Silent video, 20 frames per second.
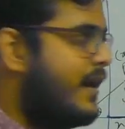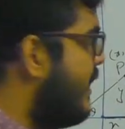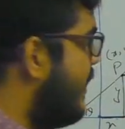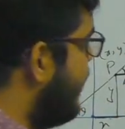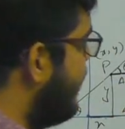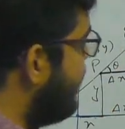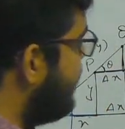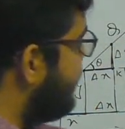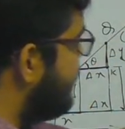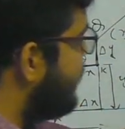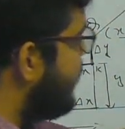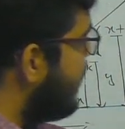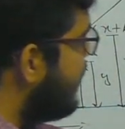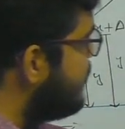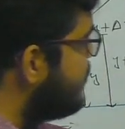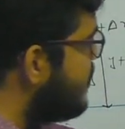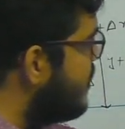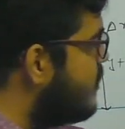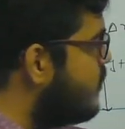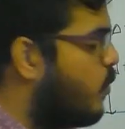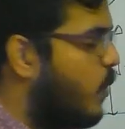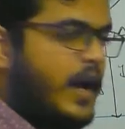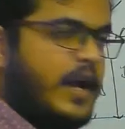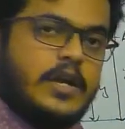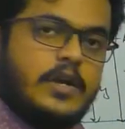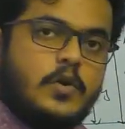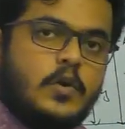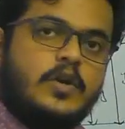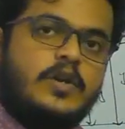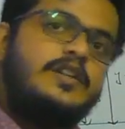It is change in y
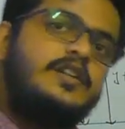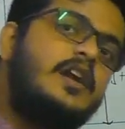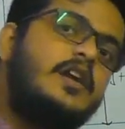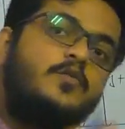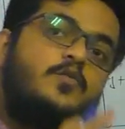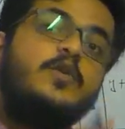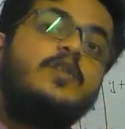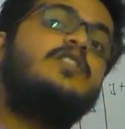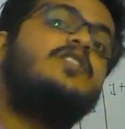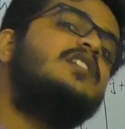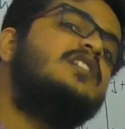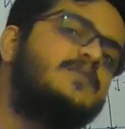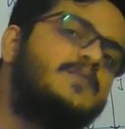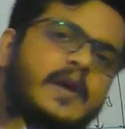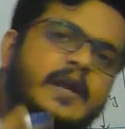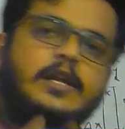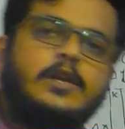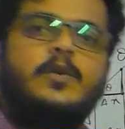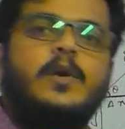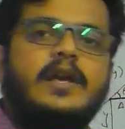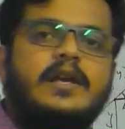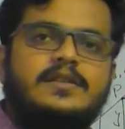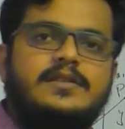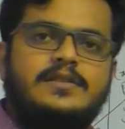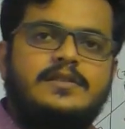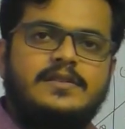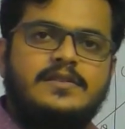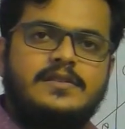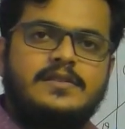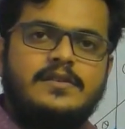coordinate with respect to
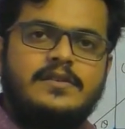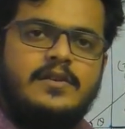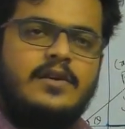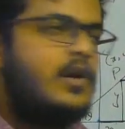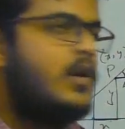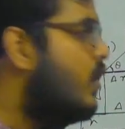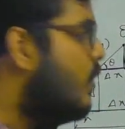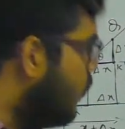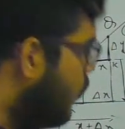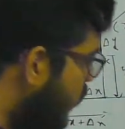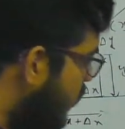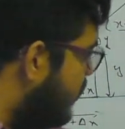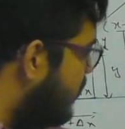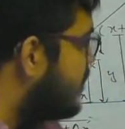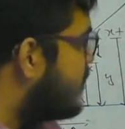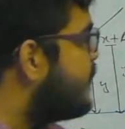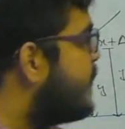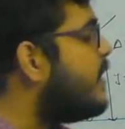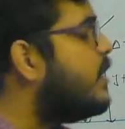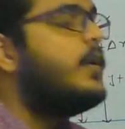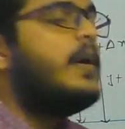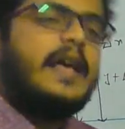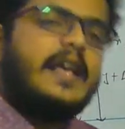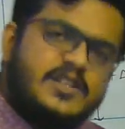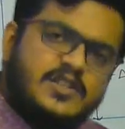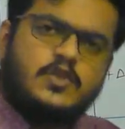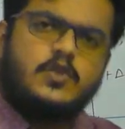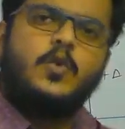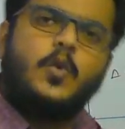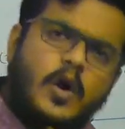x. With respect to
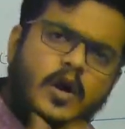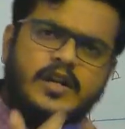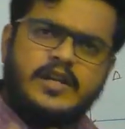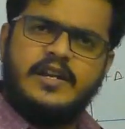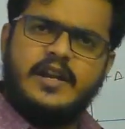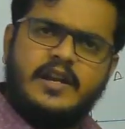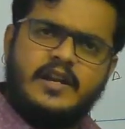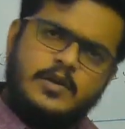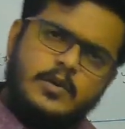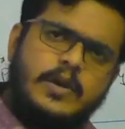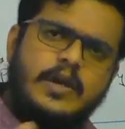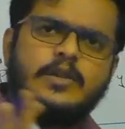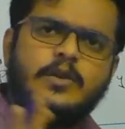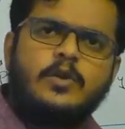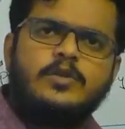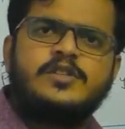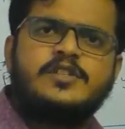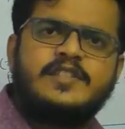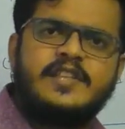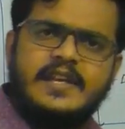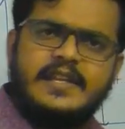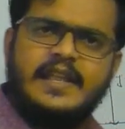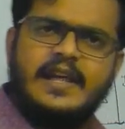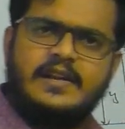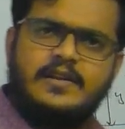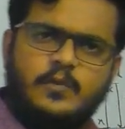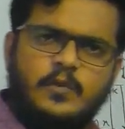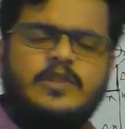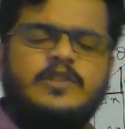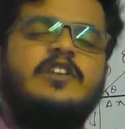x coordinate, you can also say
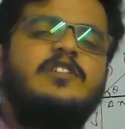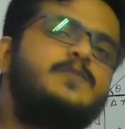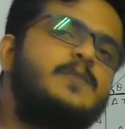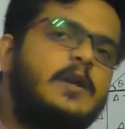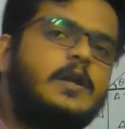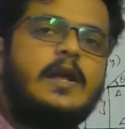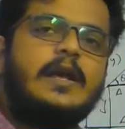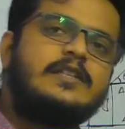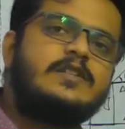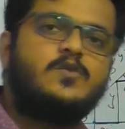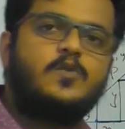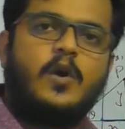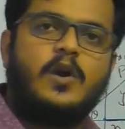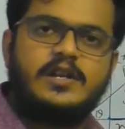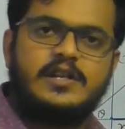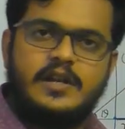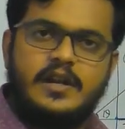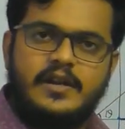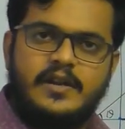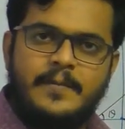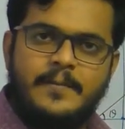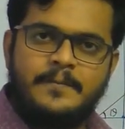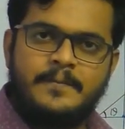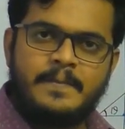that, with respect to x coordinate.